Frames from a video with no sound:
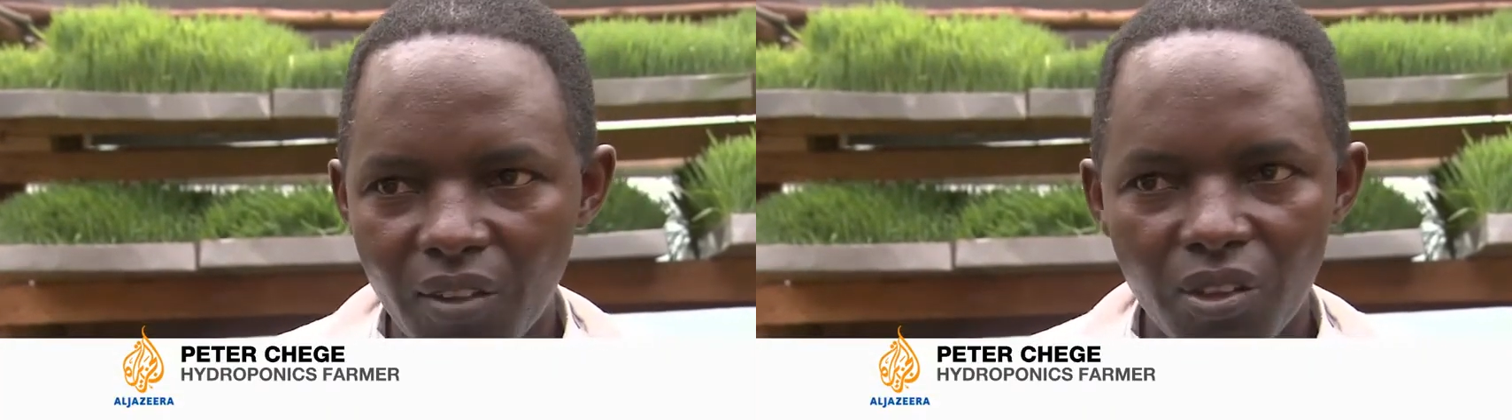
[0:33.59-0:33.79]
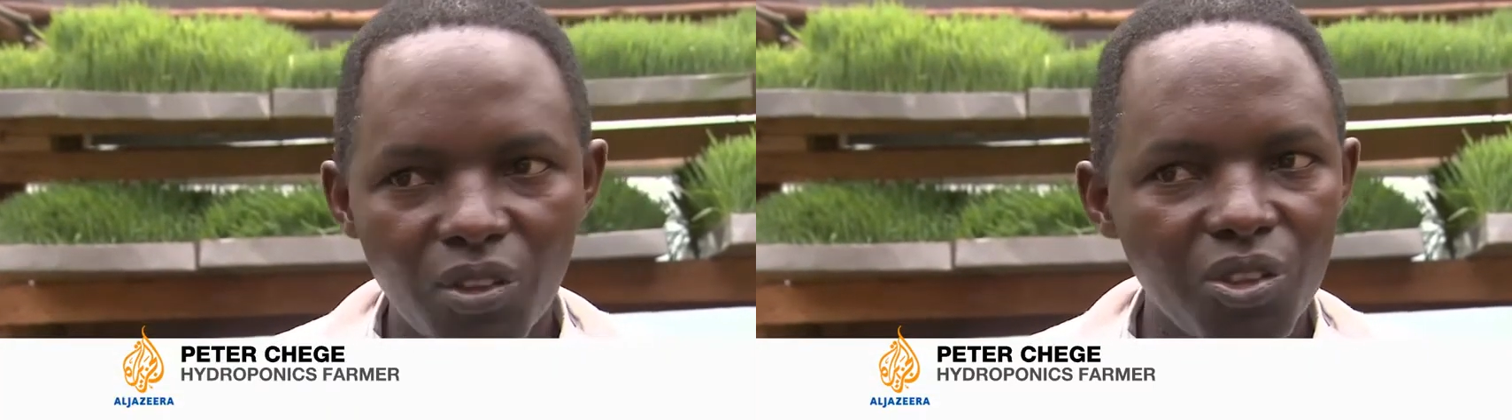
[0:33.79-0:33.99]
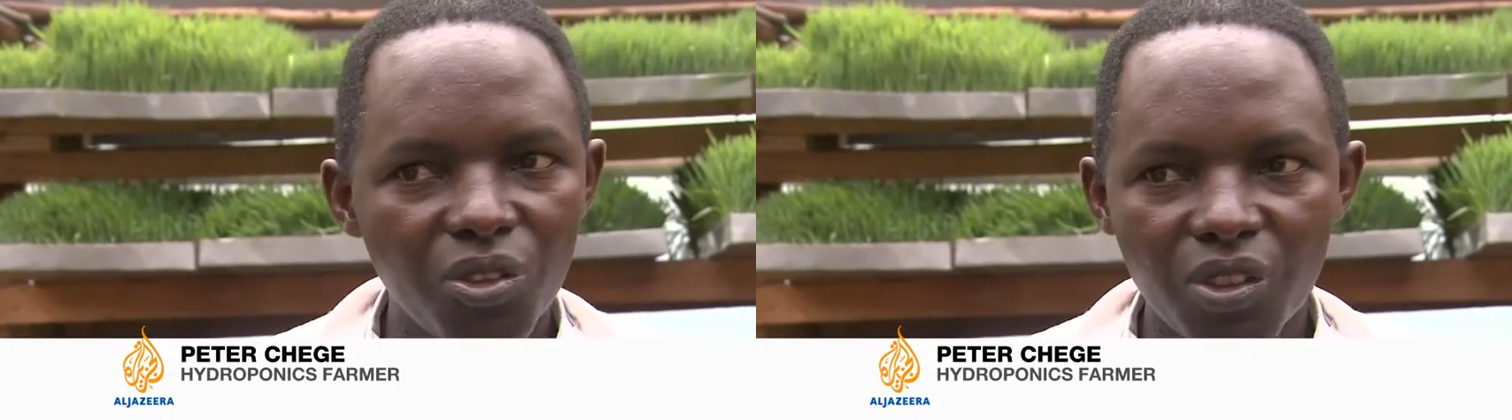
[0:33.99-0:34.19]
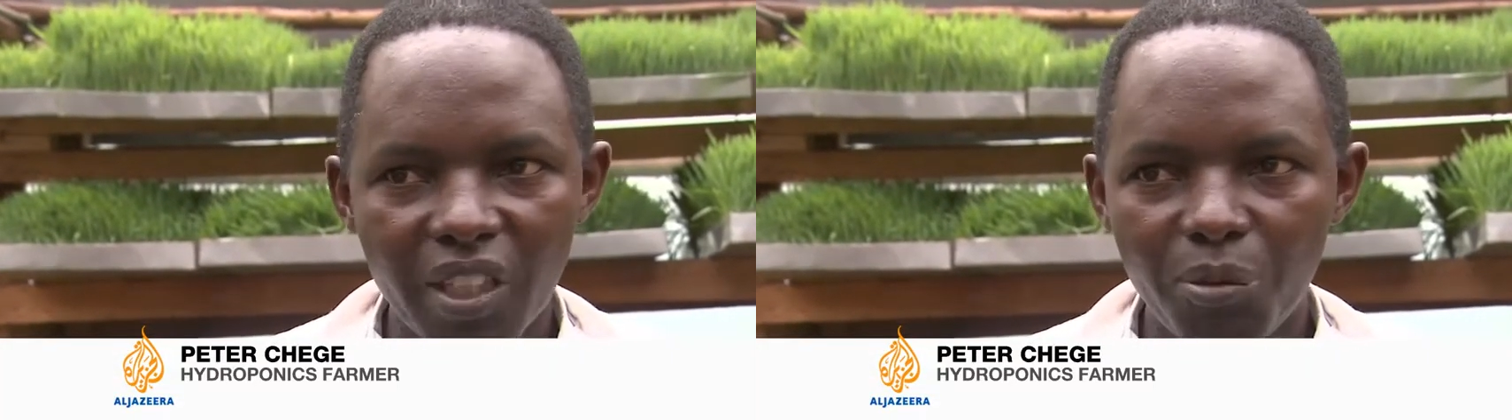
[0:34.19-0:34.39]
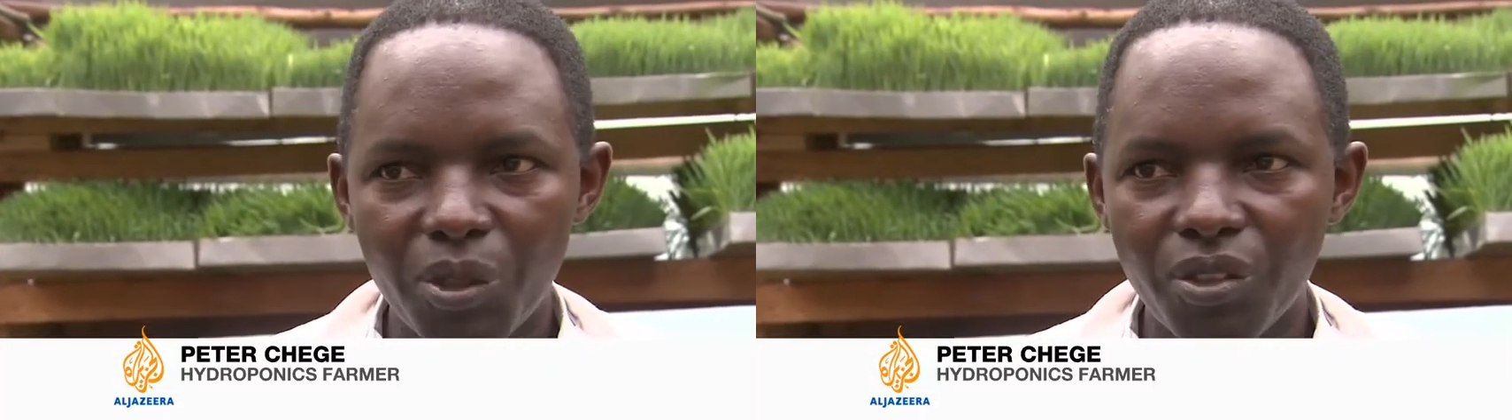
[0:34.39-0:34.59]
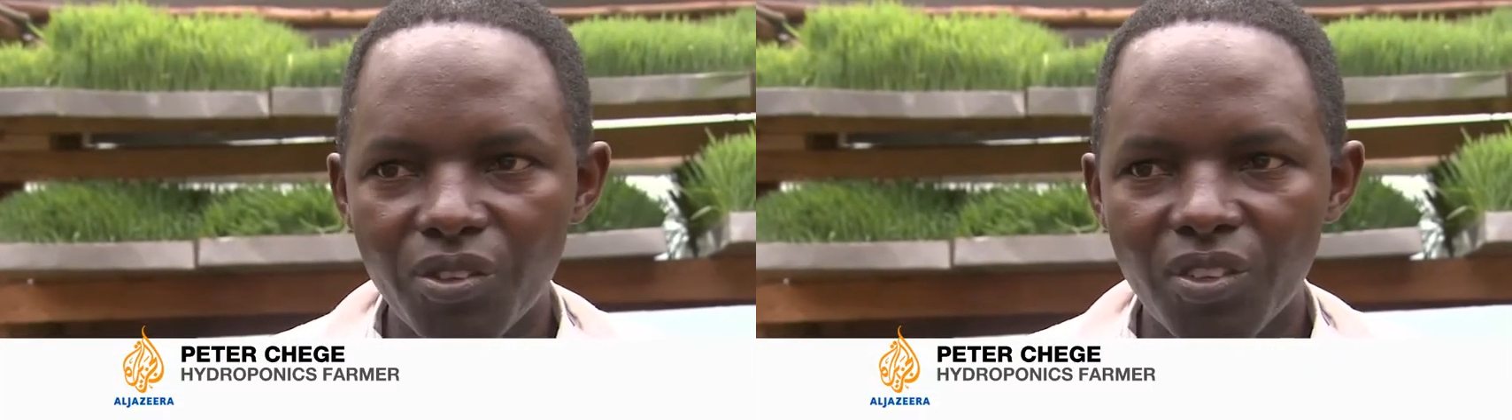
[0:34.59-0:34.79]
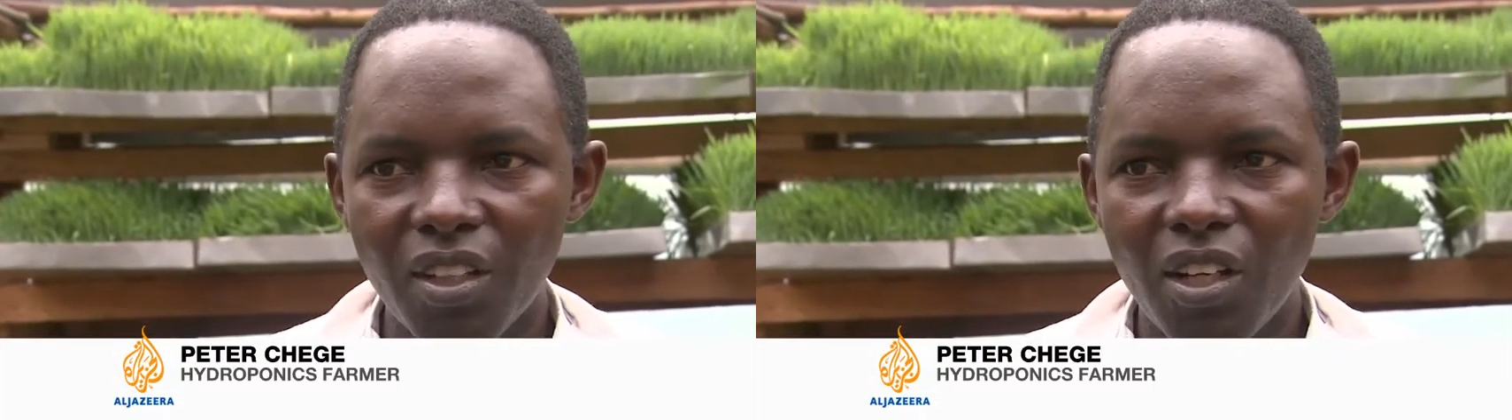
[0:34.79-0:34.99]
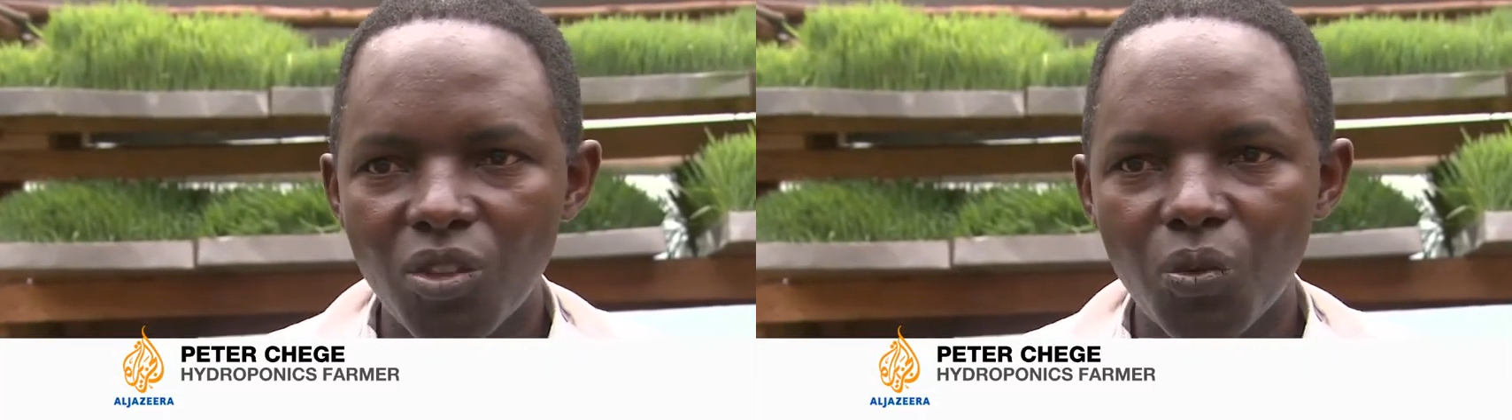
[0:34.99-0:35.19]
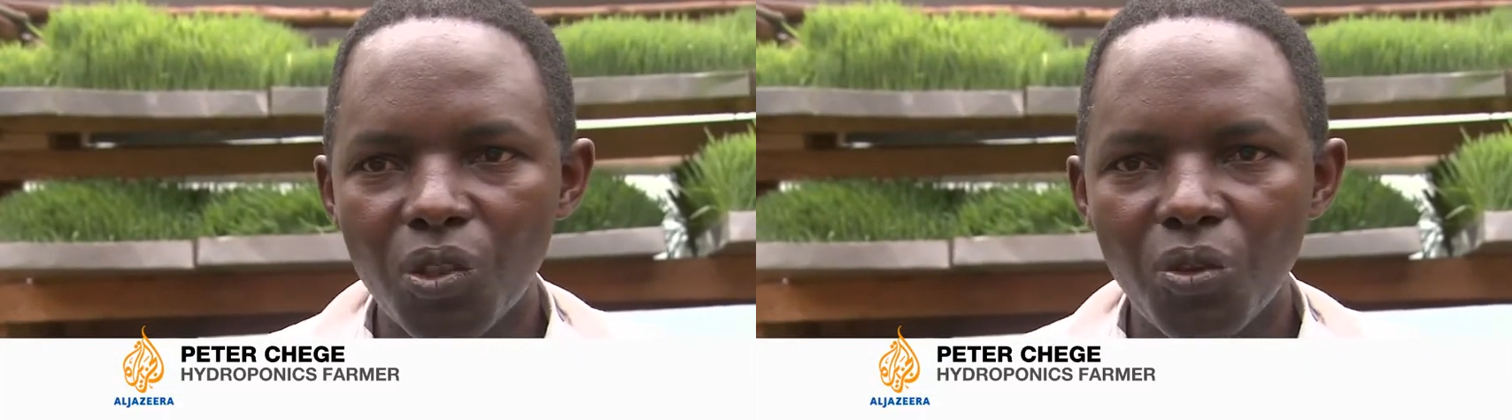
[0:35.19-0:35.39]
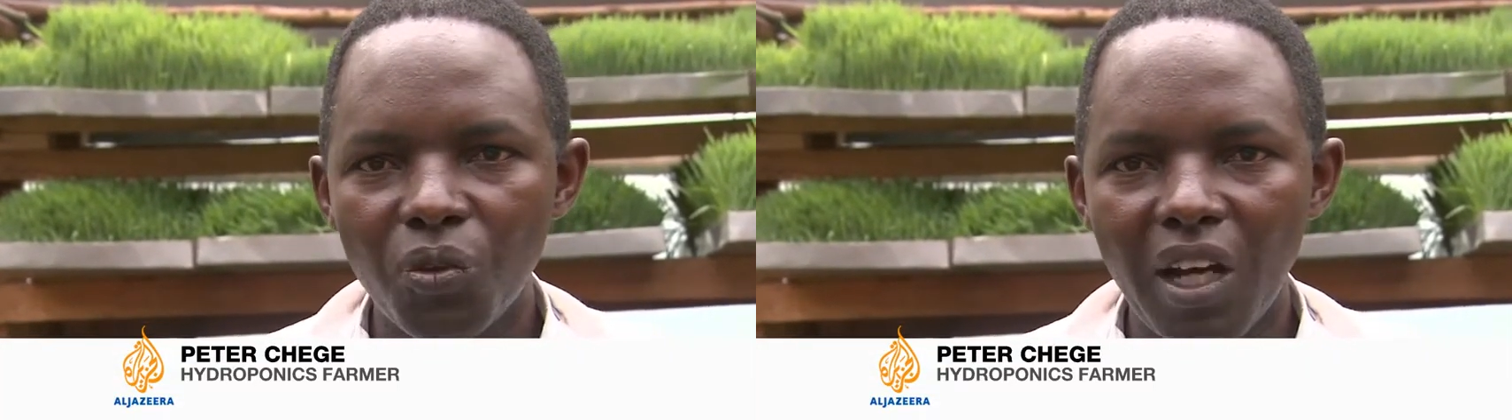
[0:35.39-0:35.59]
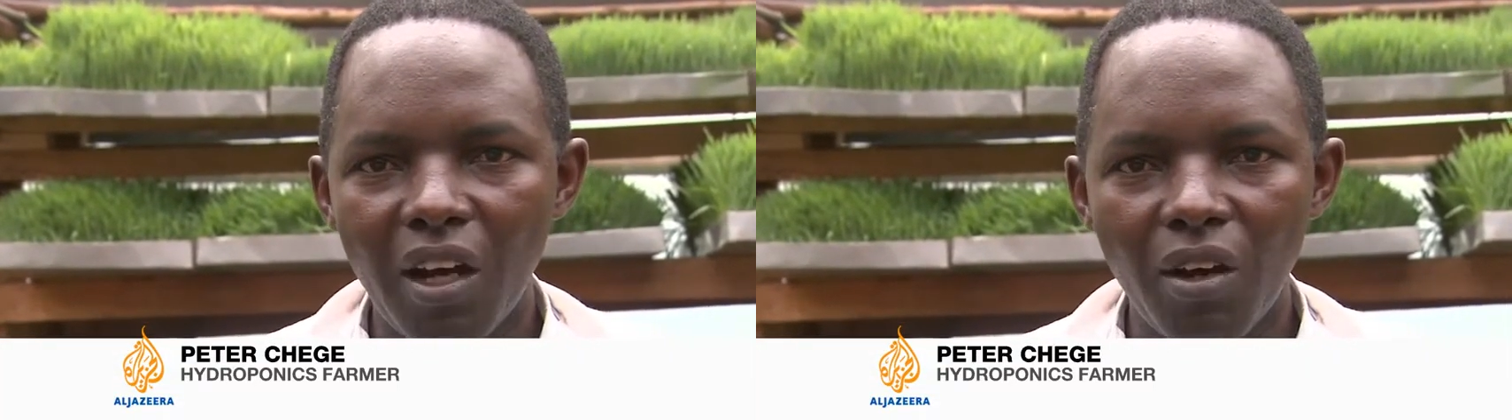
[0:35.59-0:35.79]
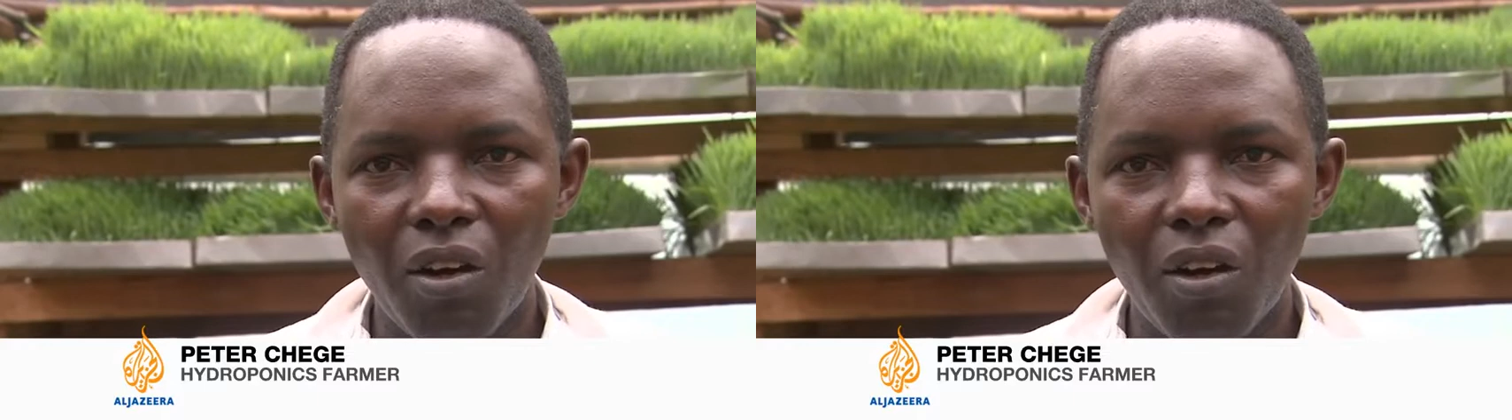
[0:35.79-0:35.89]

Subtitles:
We don't use chemicals, so we know we are